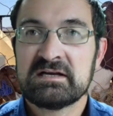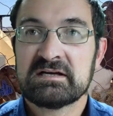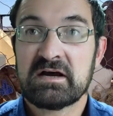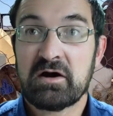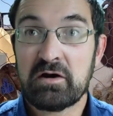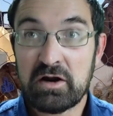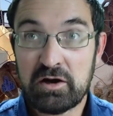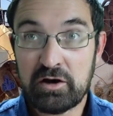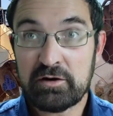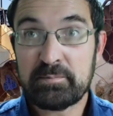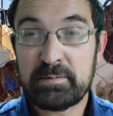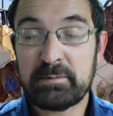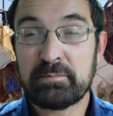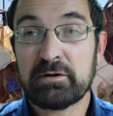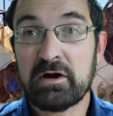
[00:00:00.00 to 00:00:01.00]
Now a lot of
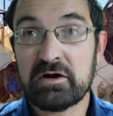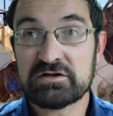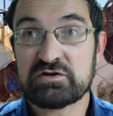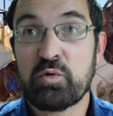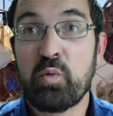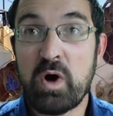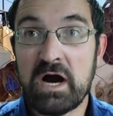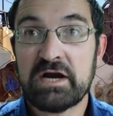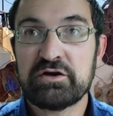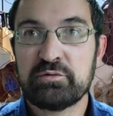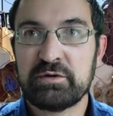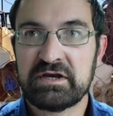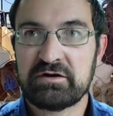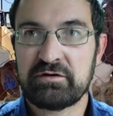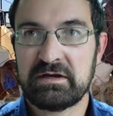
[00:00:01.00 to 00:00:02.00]
people ask, why do
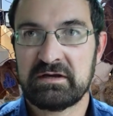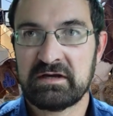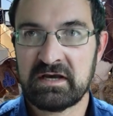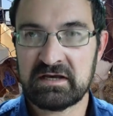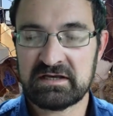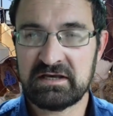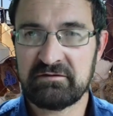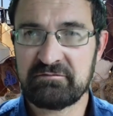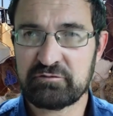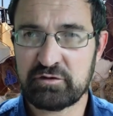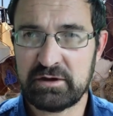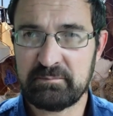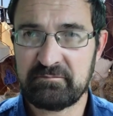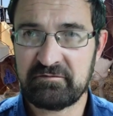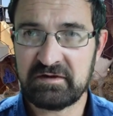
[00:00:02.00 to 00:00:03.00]
we give
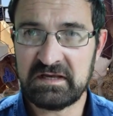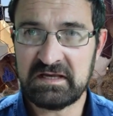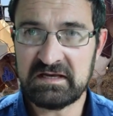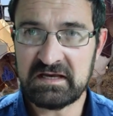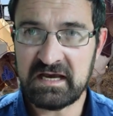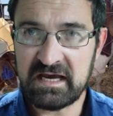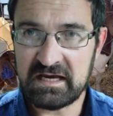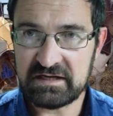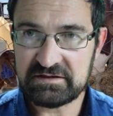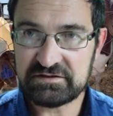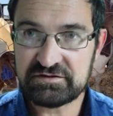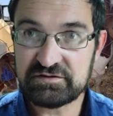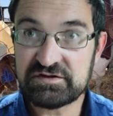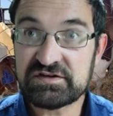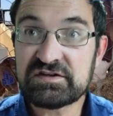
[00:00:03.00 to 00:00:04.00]
creep feed? And
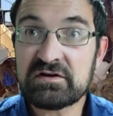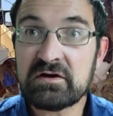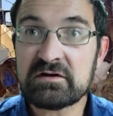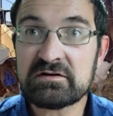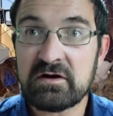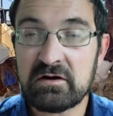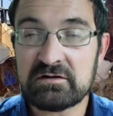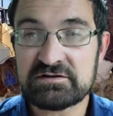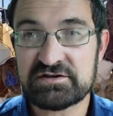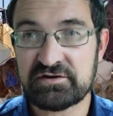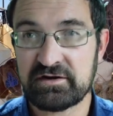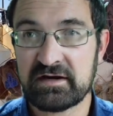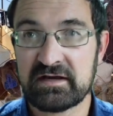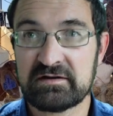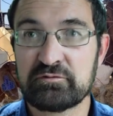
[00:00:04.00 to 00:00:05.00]
to start
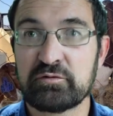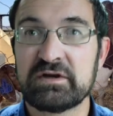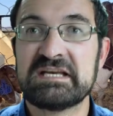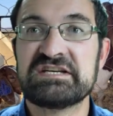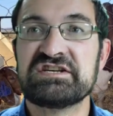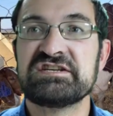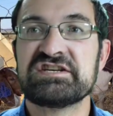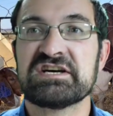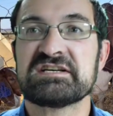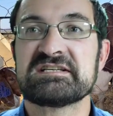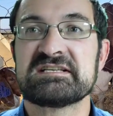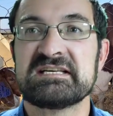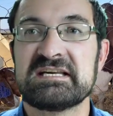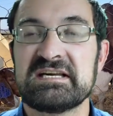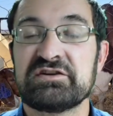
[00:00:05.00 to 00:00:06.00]
answering it, we
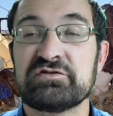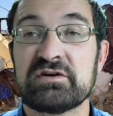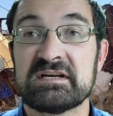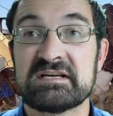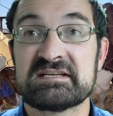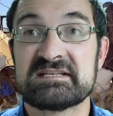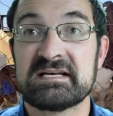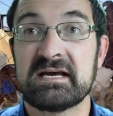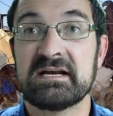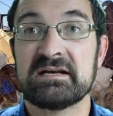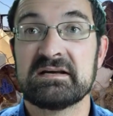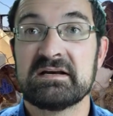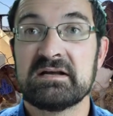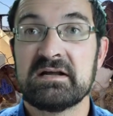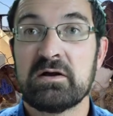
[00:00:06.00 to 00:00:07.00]
just need to
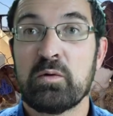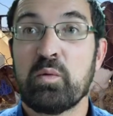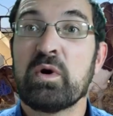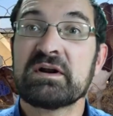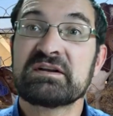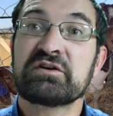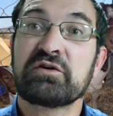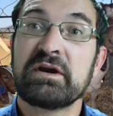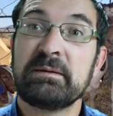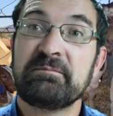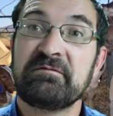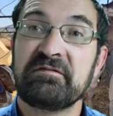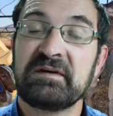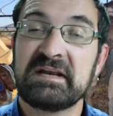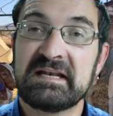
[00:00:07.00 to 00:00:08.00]
understand what creep
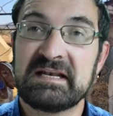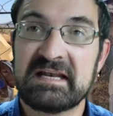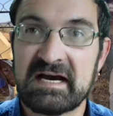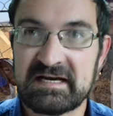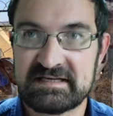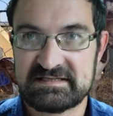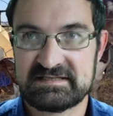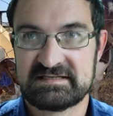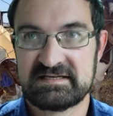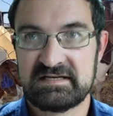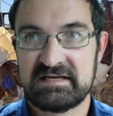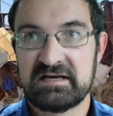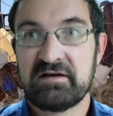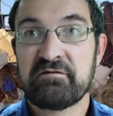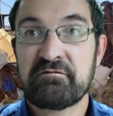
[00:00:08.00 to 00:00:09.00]
feed does.
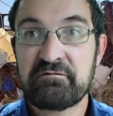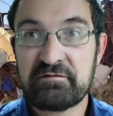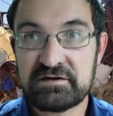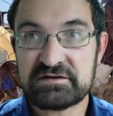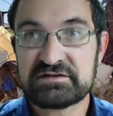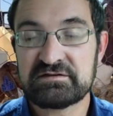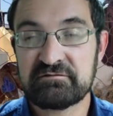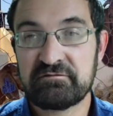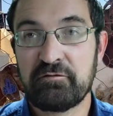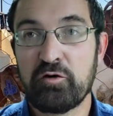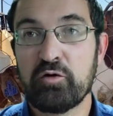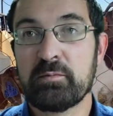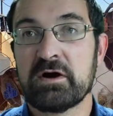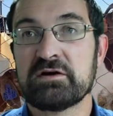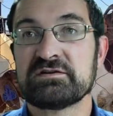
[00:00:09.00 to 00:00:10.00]
First and
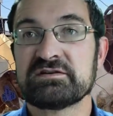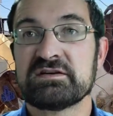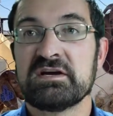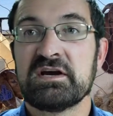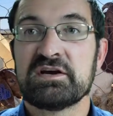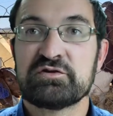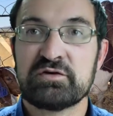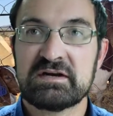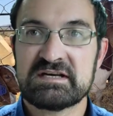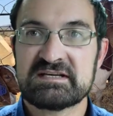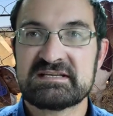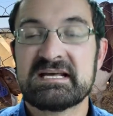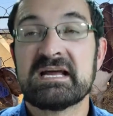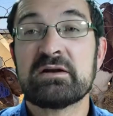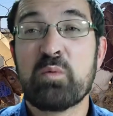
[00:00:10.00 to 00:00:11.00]
foremost, to
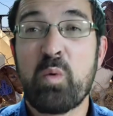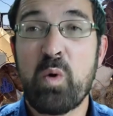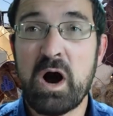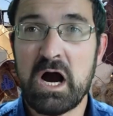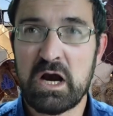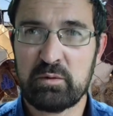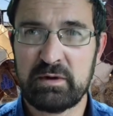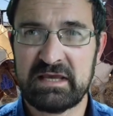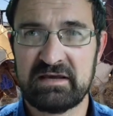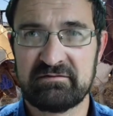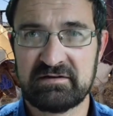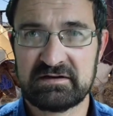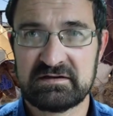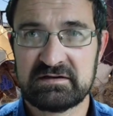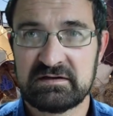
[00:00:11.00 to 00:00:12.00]
understand why we give
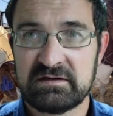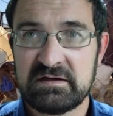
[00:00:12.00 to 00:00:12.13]
it.